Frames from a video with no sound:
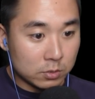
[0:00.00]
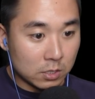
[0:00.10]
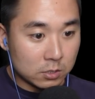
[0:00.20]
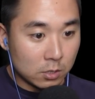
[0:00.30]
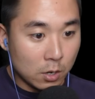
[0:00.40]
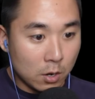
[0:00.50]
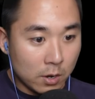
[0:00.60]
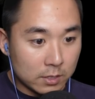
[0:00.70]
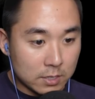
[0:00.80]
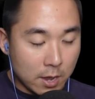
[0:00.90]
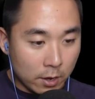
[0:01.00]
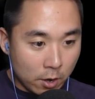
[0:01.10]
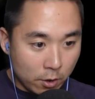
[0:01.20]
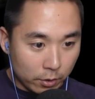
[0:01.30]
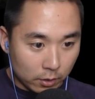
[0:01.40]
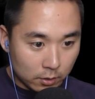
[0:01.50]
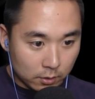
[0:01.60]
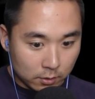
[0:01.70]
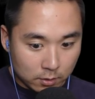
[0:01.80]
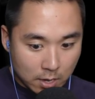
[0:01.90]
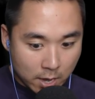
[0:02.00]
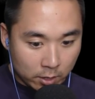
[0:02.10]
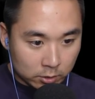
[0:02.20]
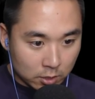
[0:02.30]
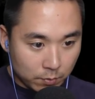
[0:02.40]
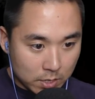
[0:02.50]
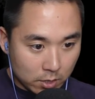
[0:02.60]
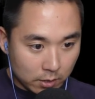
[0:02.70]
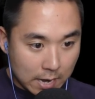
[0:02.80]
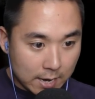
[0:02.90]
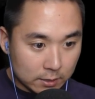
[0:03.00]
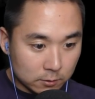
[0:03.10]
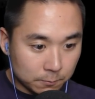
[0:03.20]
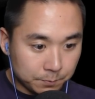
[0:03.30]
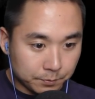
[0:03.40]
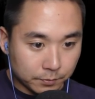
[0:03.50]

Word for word: Who's this? It's Ennard. Ennard's up in here, guys.